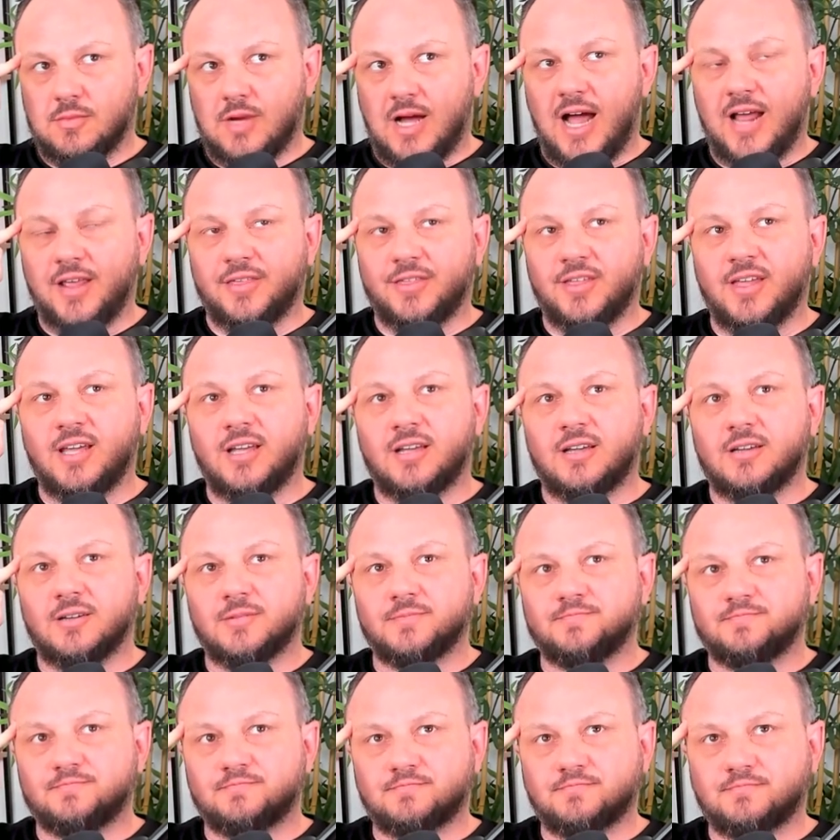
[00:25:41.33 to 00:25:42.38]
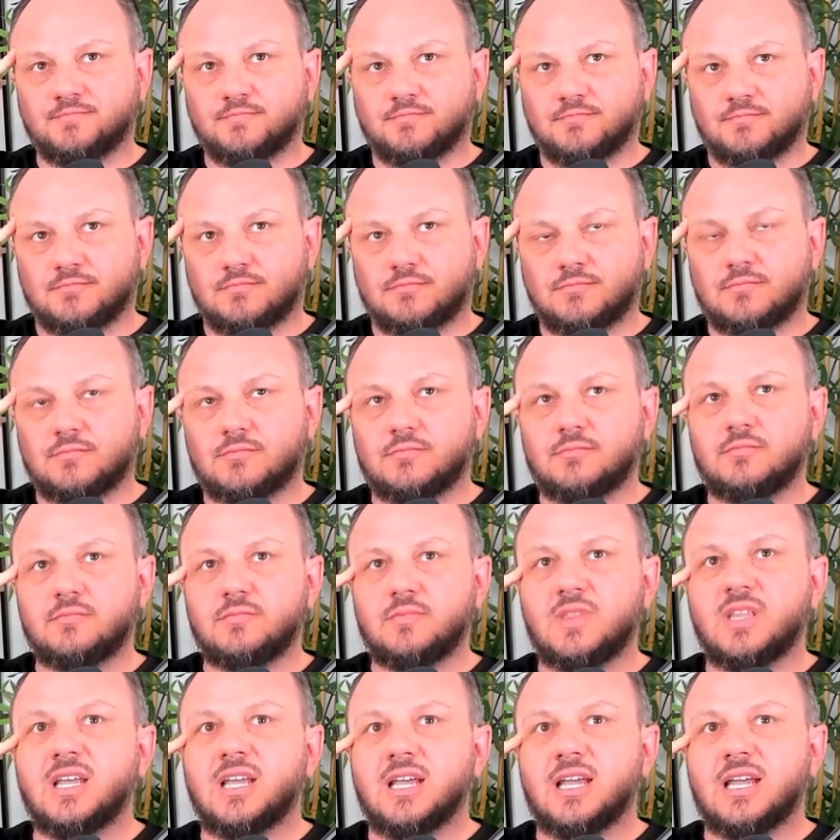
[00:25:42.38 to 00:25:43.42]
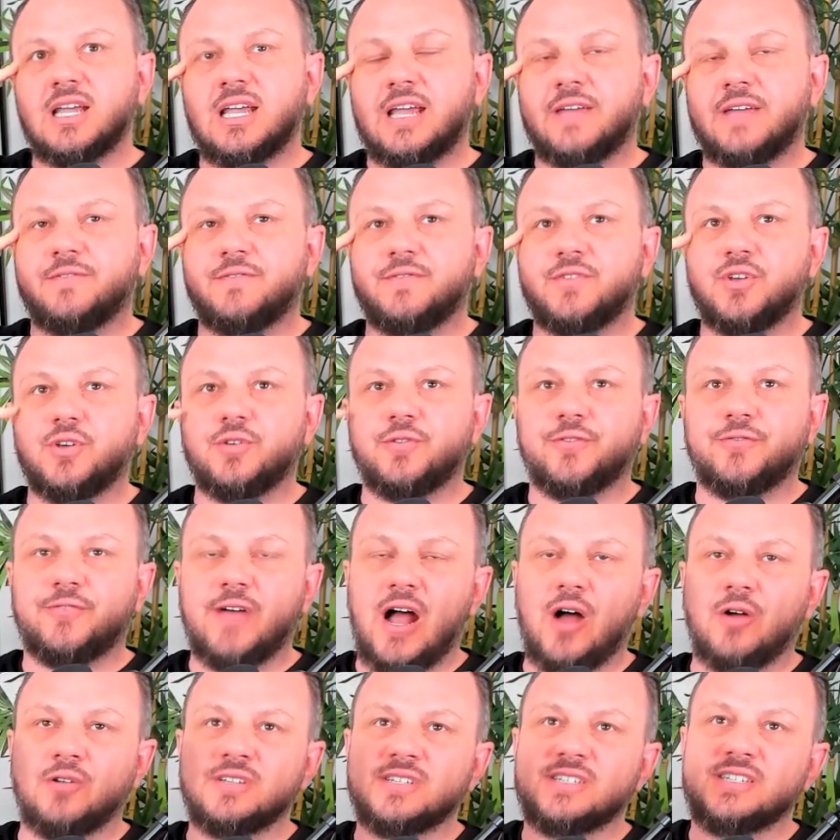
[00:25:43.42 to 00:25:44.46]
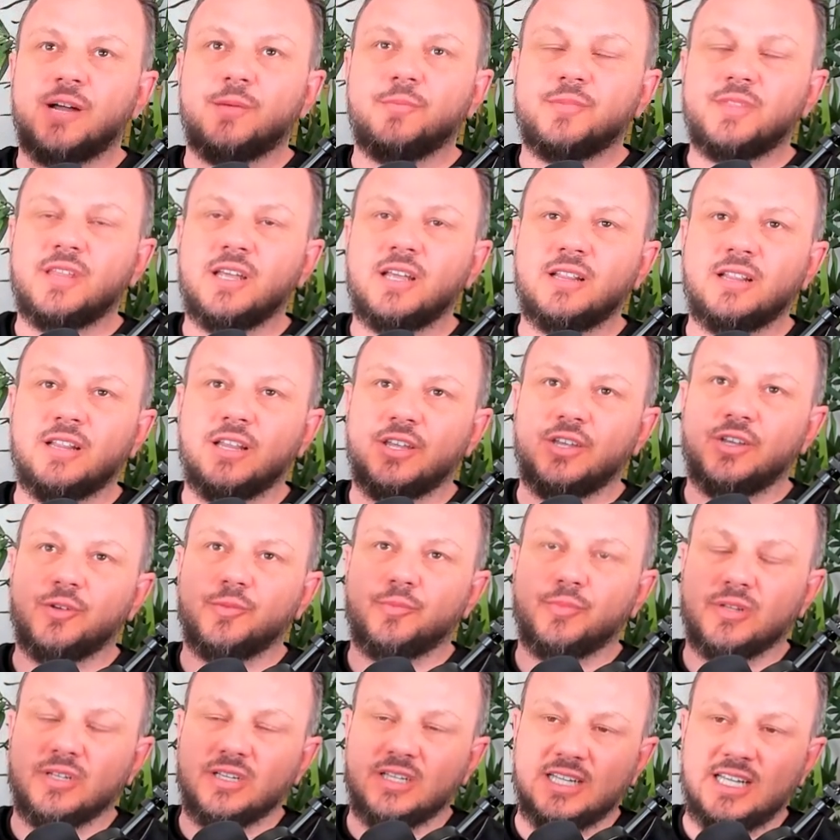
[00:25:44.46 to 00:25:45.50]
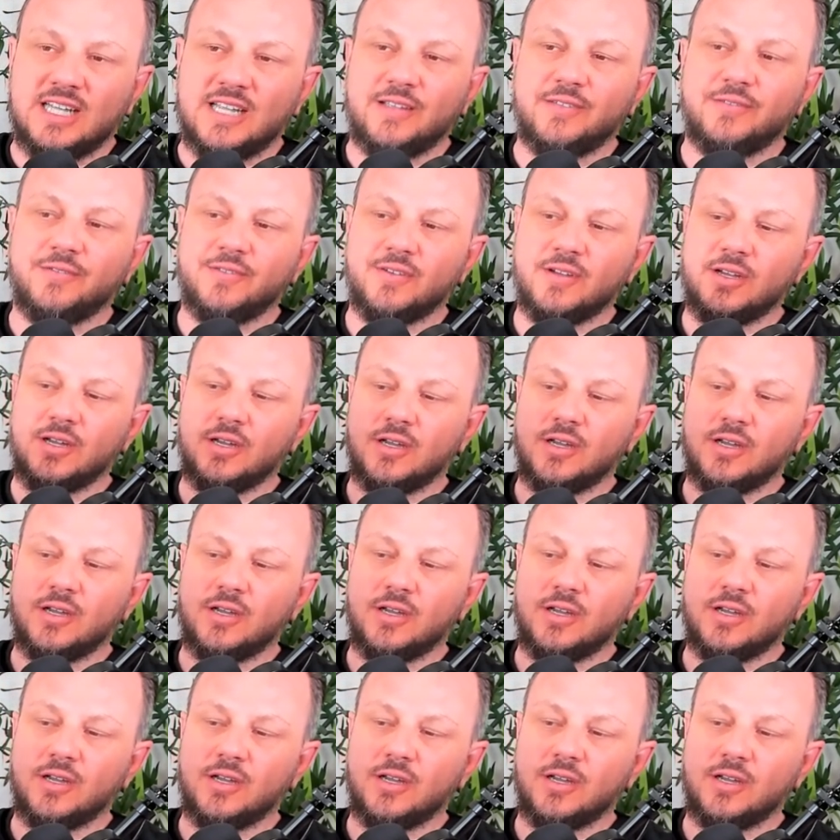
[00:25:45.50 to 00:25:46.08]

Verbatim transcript: I think if you found something that you believe,